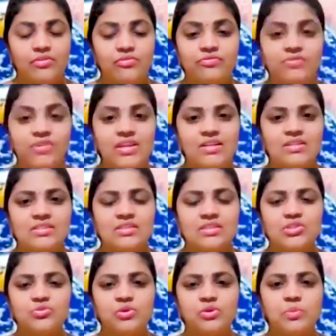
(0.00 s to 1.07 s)
If we
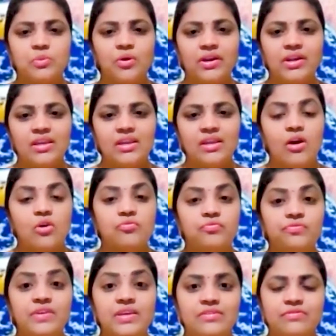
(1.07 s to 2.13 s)
listen to our body, how
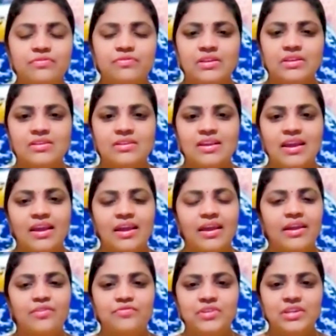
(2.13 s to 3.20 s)
we feel,
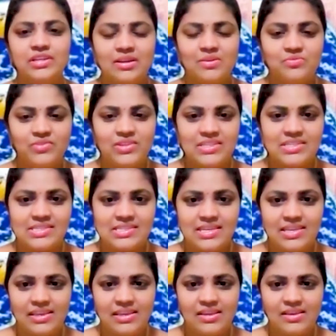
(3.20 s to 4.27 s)
every time we
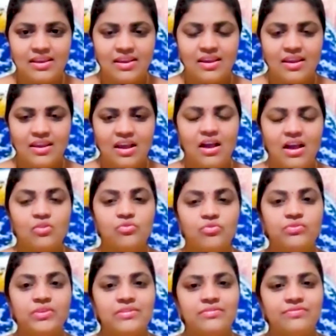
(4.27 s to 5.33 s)
see how
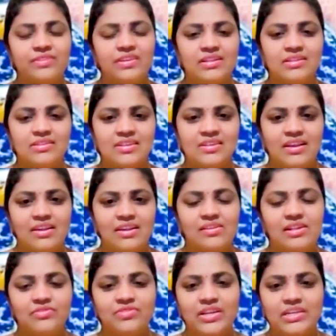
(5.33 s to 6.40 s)
we feel,
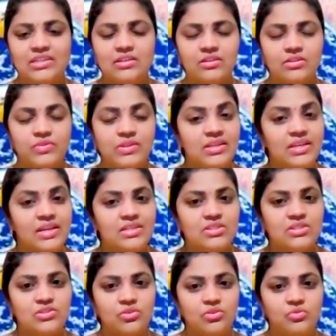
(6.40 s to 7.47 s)
we'll get
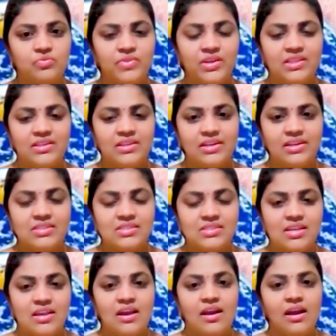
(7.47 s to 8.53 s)
to know whether it
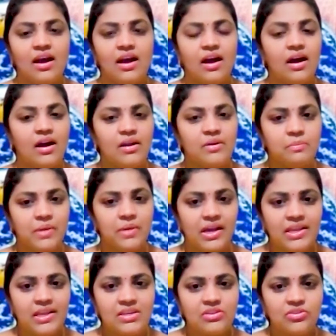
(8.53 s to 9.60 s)
is our
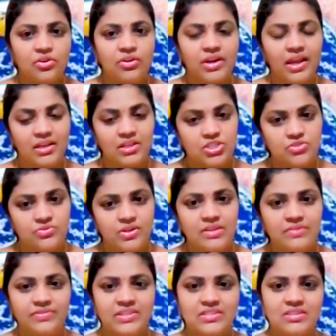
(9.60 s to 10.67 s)
mind or
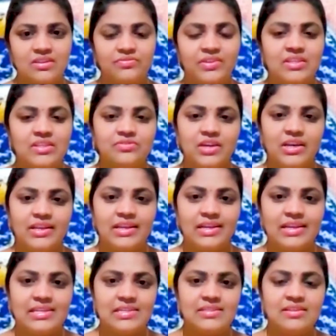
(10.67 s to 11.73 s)
actually whether we are
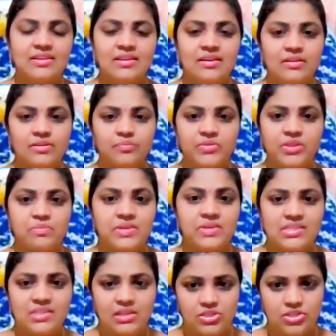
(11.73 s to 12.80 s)
getting the
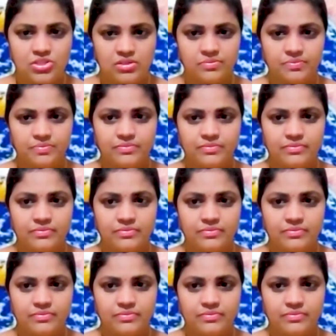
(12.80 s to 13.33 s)
message.